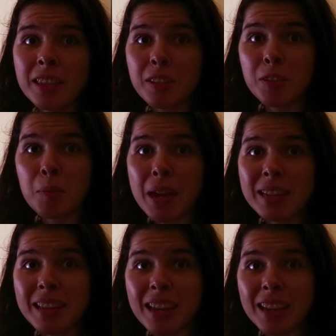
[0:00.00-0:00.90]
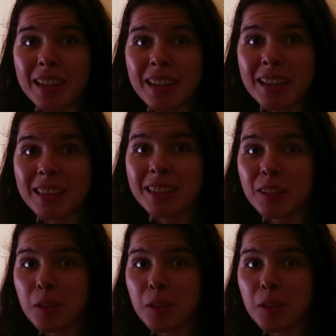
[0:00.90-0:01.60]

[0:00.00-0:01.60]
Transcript: this is amazing. This is